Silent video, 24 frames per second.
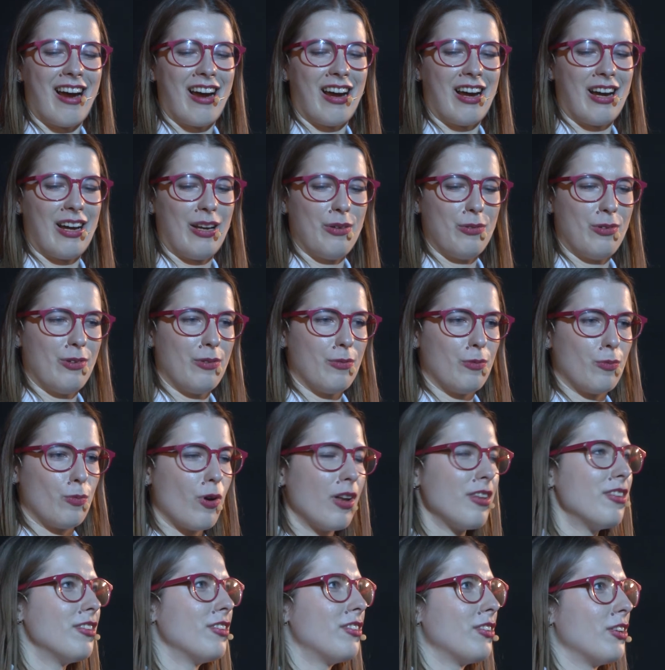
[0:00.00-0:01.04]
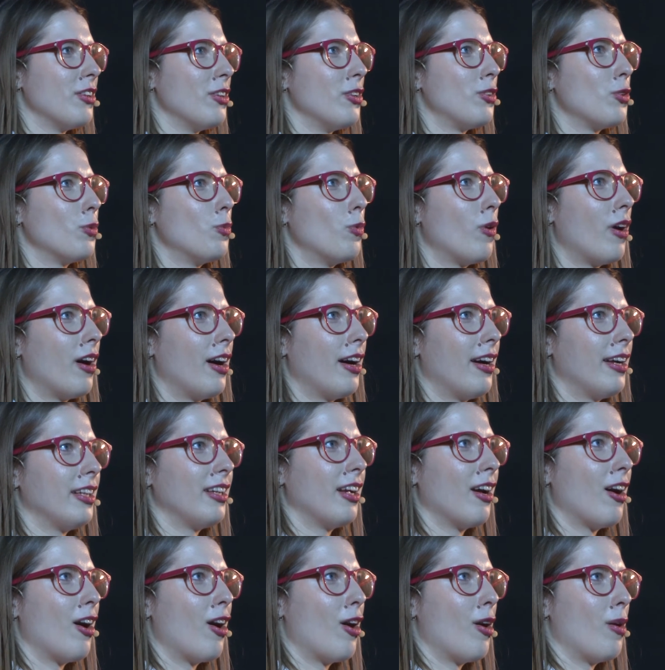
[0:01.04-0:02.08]
I wondered why
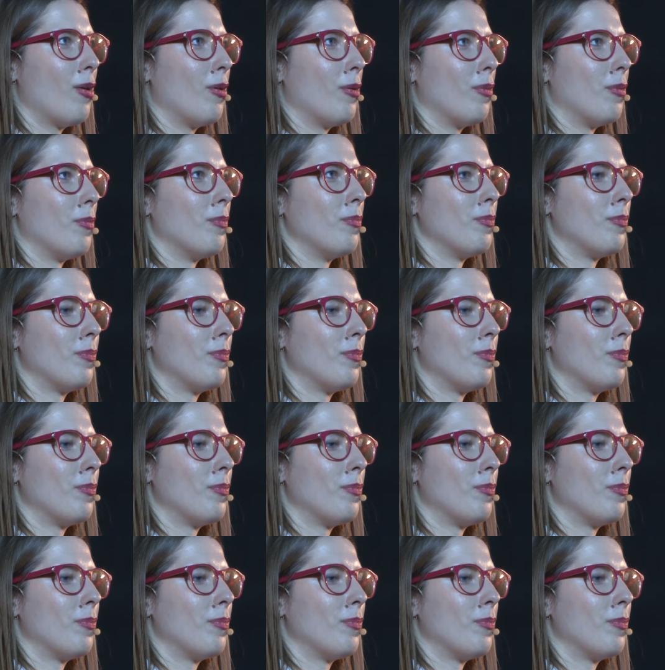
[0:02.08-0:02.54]
our